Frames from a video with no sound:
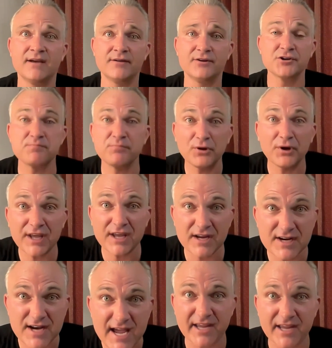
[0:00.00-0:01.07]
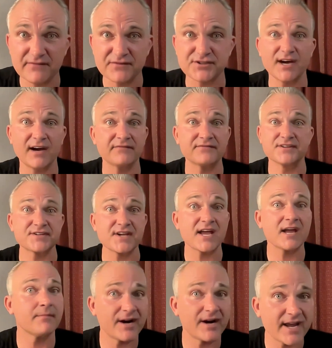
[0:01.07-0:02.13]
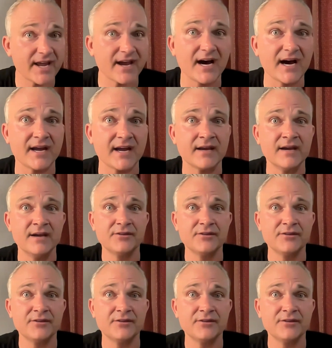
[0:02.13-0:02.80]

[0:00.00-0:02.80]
There's plenty of negative stuff to say about A I.